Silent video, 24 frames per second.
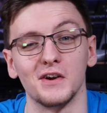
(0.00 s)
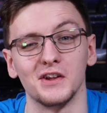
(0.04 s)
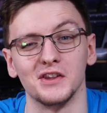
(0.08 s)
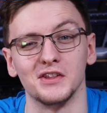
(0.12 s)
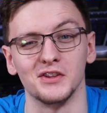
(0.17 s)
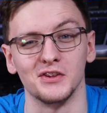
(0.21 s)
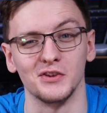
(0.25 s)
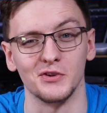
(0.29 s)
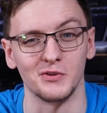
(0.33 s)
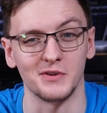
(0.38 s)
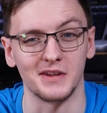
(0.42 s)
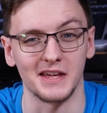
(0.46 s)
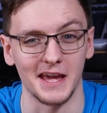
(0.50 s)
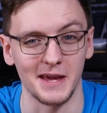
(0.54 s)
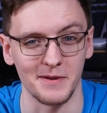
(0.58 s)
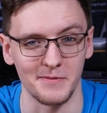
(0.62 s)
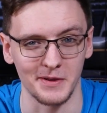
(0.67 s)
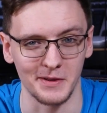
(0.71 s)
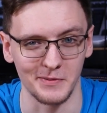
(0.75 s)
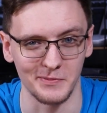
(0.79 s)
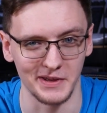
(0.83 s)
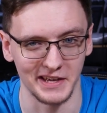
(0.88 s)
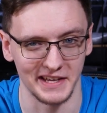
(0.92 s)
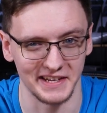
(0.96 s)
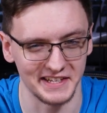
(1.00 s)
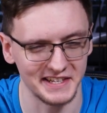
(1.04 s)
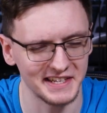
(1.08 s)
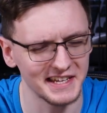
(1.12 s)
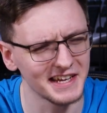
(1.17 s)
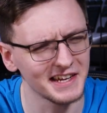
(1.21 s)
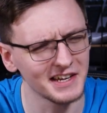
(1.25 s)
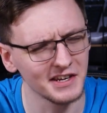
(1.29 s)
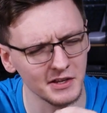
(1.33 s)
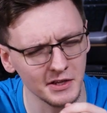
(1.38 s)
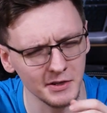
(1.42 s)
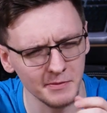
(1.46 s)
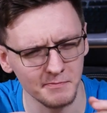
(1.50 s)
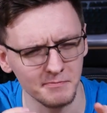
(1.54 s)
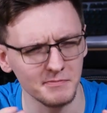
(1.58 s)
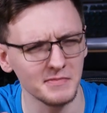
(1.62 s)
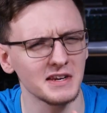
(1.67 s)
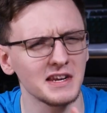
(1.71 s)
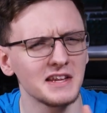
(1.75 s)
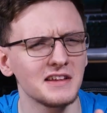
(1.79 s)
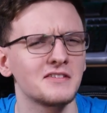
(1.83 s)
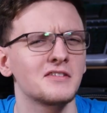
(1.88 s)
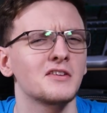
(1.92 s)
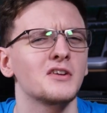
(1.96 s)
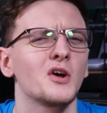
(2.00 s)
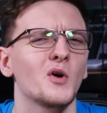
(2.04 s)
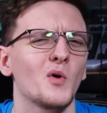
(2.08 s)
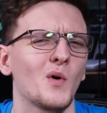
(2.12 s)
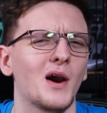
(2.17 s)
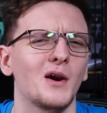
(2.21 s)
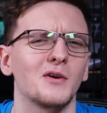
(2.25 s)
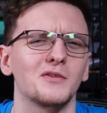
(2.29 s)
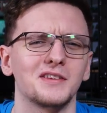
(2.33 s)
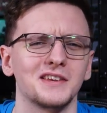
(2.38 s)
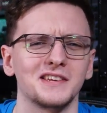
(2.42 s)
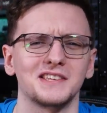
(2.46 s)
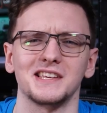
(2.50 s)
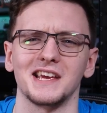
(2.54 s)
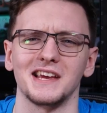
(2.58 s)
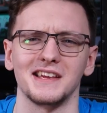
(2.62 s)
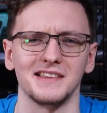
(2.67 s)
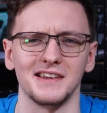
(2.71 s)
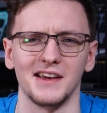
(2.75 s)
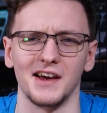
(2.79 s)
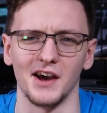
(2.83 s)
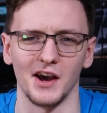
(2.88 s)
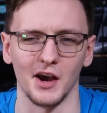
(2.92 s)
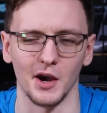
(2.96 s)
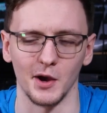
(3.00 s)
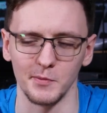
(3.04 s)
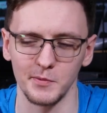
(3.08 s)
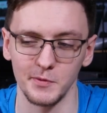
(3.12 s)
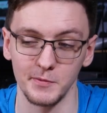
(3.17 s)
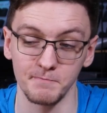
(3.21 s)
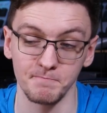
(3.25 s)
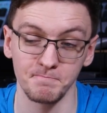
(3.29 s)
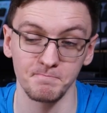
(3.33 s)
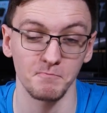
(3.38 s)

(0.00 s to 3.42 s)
a new gaming PC and you need to know how to set it up.